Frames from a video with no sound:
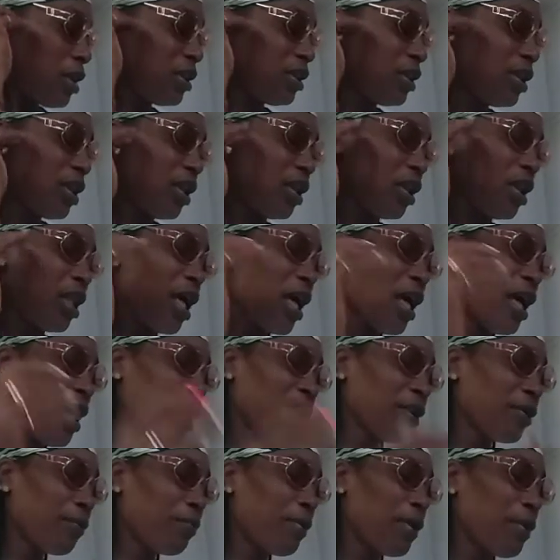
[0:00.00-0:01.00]
see a
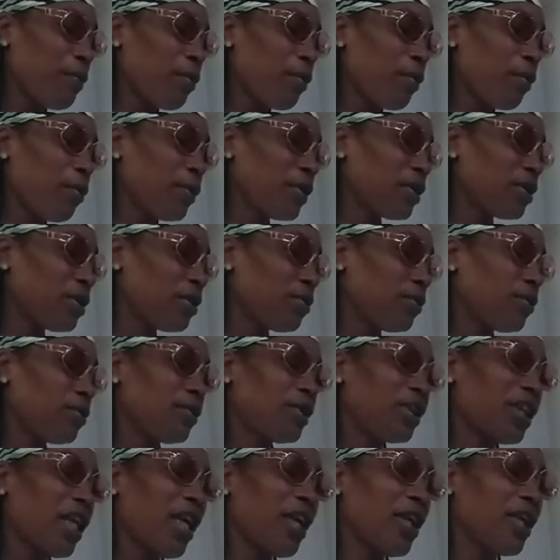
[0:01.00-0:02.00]
lot of people been
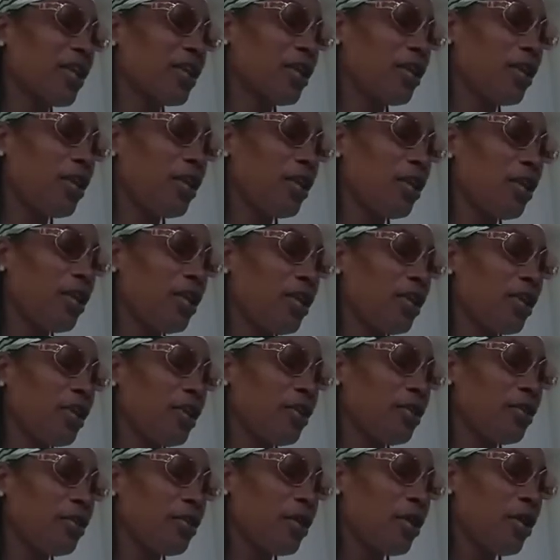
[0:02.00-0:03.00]
taking
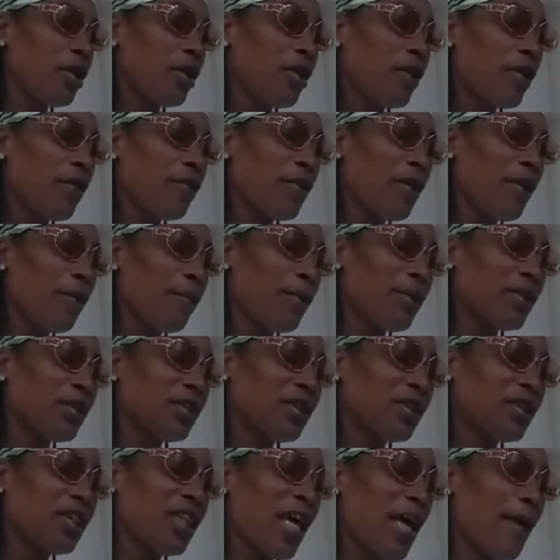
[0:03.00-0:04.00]
heed. They've been
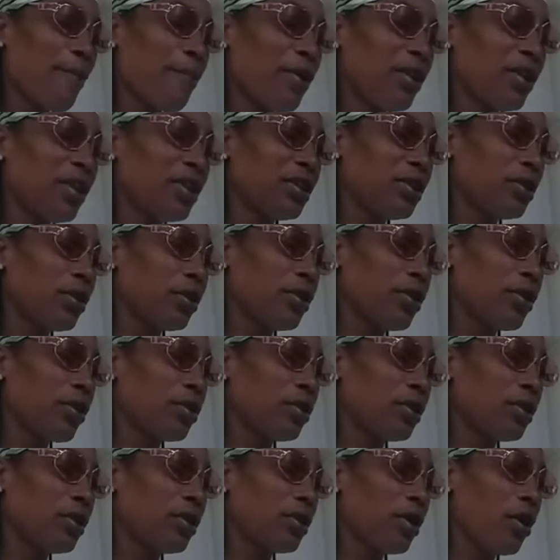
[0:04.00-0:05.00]
tapping into their
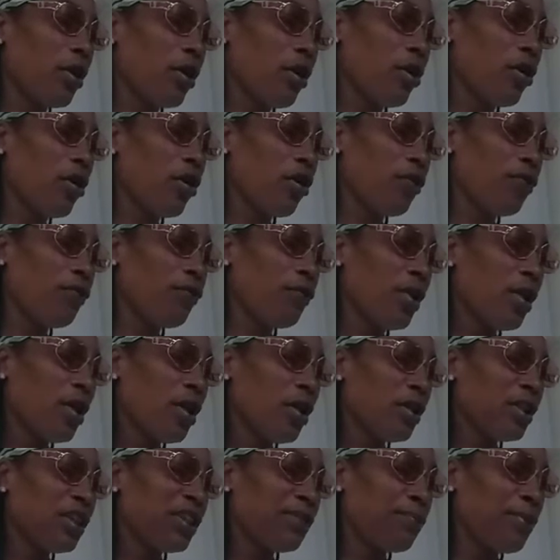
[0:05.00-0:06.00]
self,
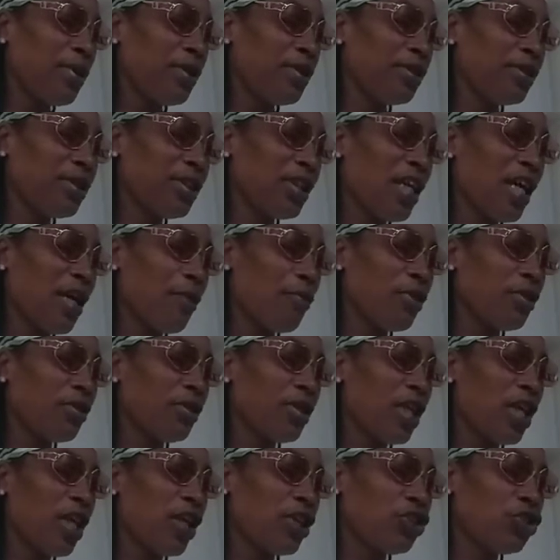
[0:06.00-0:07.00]
spending time in
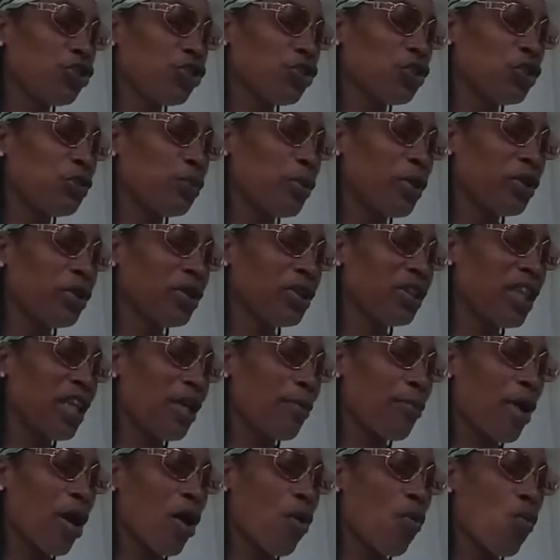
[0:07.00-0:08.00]
nature, spending
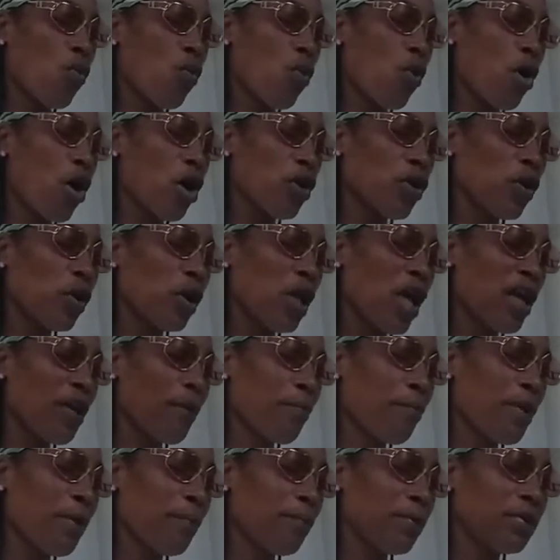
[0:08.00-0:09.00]
time by water. A lot
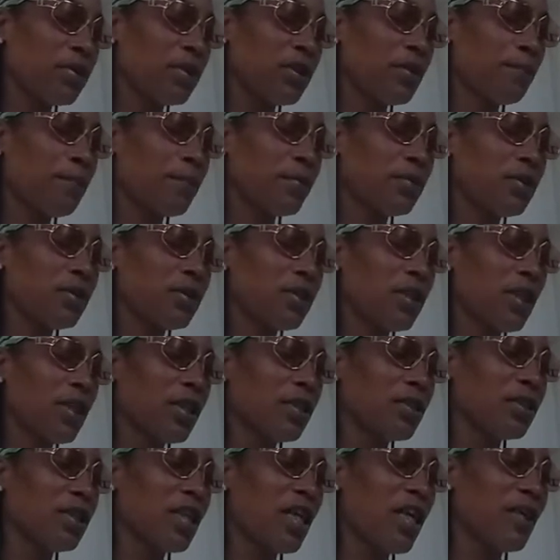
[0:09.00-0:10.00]
of people didn't
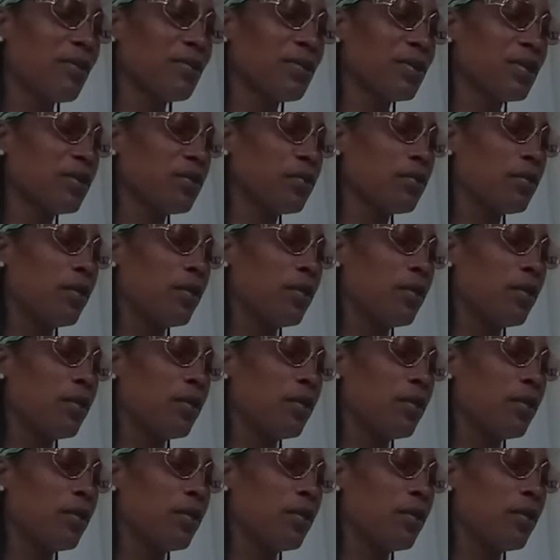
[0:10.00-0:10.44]
taking time to